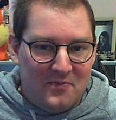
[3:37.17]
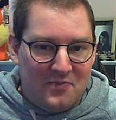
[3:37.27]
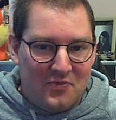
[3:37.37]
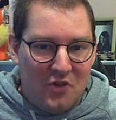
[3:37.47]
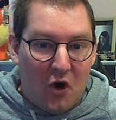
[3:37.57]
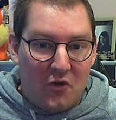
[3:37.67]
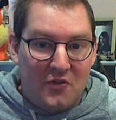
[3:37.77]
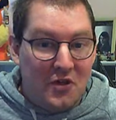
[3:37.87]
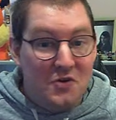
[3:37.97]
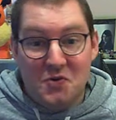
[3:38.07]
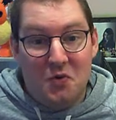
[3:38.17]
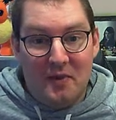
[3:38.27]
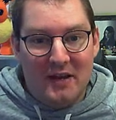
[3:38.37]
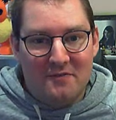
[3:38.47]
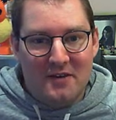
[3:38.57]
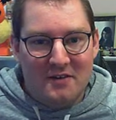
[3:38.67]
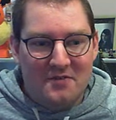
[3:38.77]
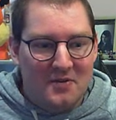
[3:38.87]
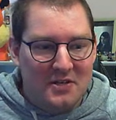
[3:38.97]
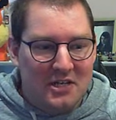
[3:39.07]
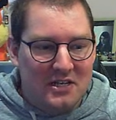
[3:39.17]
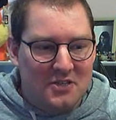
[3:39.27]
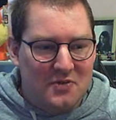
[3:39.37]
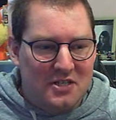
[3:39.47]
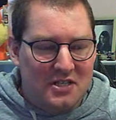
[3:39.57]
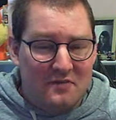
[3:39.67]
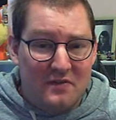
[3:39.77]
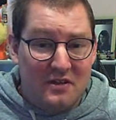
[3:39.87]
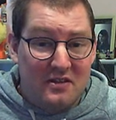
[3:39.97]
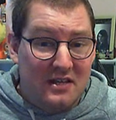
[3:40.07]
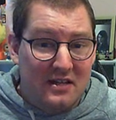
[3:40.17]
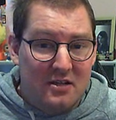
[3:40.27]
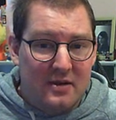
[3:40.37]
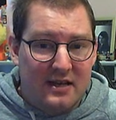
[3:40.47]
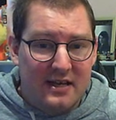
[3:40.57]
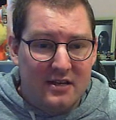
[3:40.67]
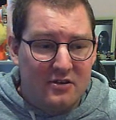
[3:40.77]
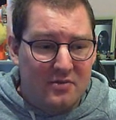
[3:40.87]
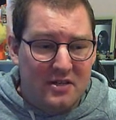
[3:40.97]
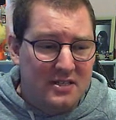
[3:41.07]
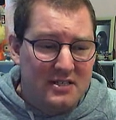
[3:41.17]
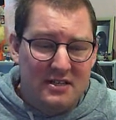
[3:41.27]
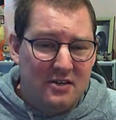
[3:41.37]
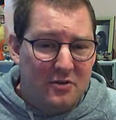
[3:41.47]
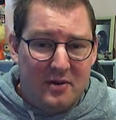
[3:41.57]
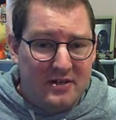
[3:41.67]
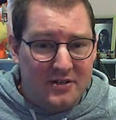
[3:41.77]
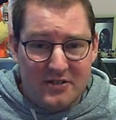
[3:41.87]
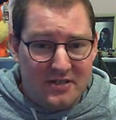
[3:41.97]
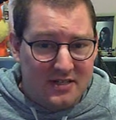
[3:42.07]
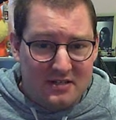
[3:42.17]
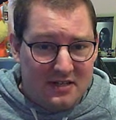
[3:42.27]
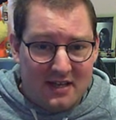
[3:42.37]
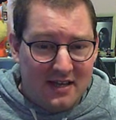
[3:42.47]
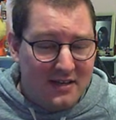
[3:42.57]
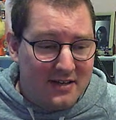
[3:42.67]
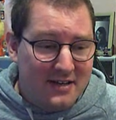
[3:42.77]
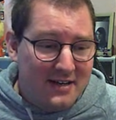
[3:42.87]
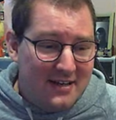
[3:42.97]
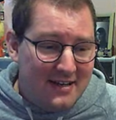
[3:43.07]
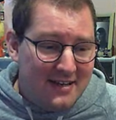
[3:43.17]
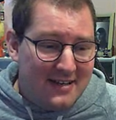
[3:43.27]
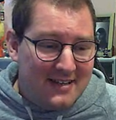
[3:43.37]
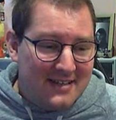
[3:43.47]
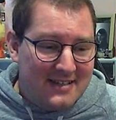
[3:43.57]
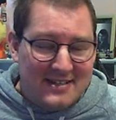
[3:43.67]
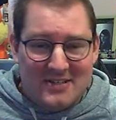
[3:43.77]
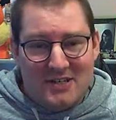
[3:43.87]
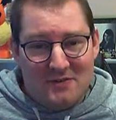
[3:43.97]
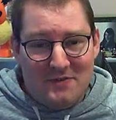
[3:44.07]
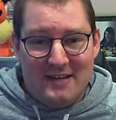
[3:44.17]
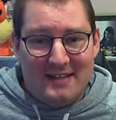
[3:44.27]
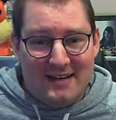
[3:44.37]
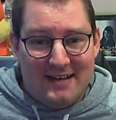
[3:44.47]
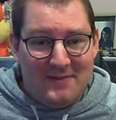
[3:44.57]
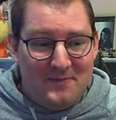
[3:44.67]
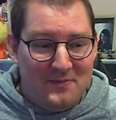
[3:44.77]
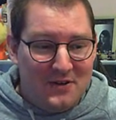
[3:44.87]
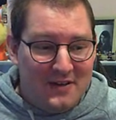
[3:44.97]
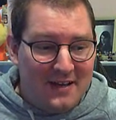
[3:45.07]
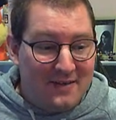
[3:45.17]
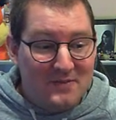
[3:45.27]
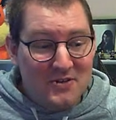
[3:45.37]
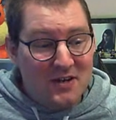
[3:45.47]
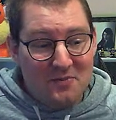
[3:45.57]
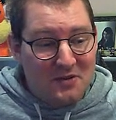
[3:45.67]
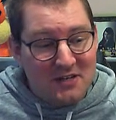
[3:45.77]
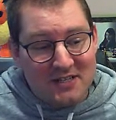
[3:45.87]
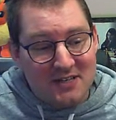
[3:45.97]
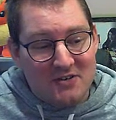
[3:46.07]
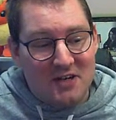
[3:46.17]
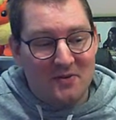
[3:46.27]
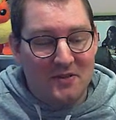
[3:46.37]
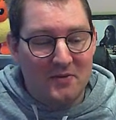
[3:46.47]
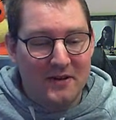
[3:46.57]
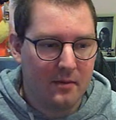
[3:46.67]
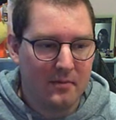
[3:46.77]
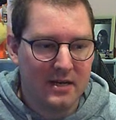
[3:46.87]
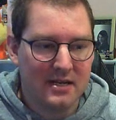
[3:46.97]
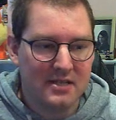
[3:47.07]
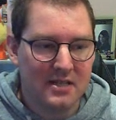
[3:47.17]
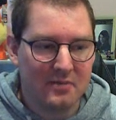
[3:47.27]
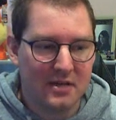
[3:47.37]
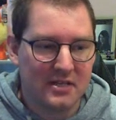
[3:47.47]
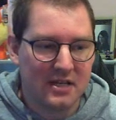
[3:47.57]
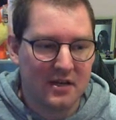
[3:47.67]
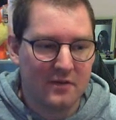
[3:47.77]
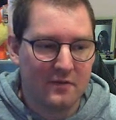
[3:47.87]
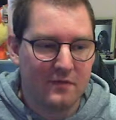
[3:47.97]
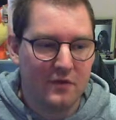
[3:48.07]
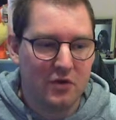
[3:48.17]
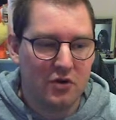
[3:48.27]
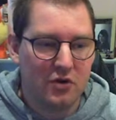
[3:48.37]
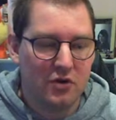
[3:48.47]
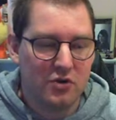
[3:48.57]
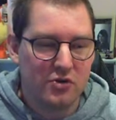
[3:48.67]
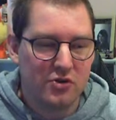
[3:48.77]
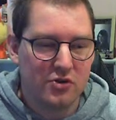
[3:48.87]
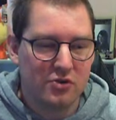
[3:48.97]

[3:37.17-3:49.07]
not the usual benefit of doing gens, which is the fear that the killer might get you, because you know a bad nurse isn't going to get you. There's just no fear there. But yeah, so I'm going to put nurse and could go either way. Myers, I'm going to say fun.